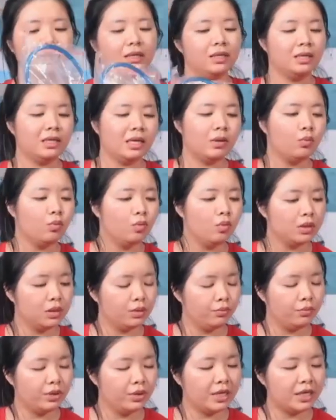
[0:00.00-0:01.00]
Then
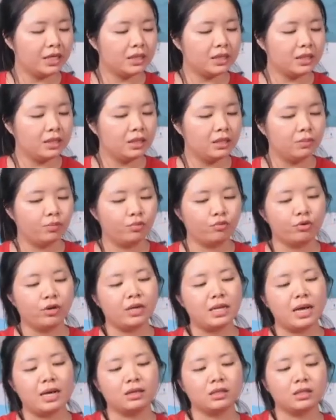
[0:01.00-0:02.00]
what we can see the
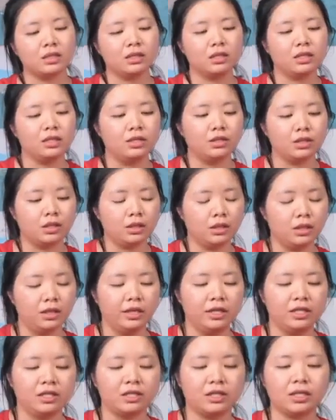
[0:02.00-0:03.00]
product it,
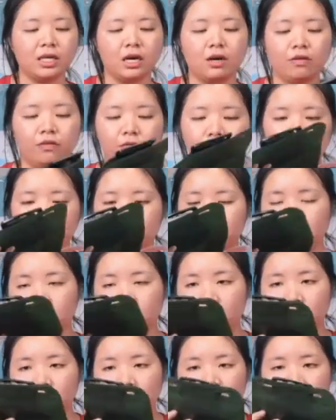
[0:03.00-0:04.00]
itself.
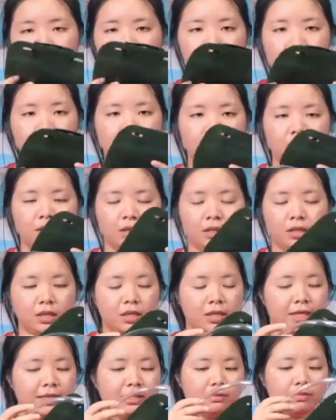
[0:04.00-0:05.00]

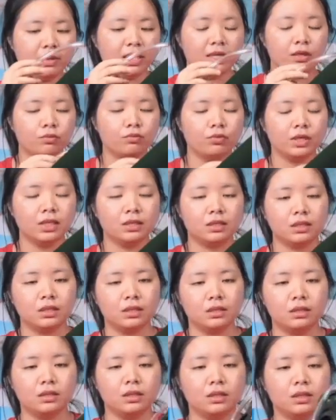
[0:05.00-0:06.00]
It's made with
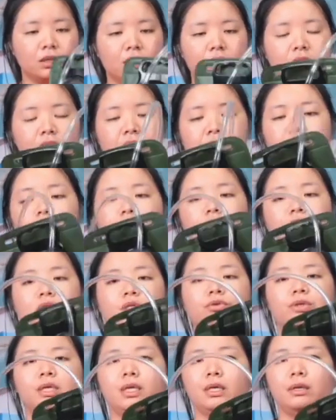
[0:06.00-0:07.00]
uh,
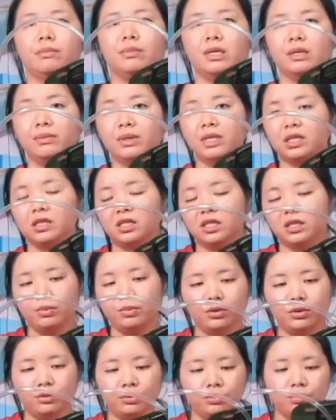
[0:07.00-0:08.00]
0.3 millimeter
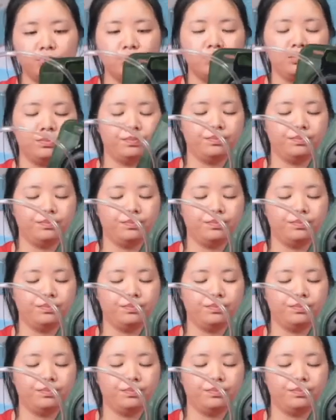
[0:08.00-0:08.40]
TPU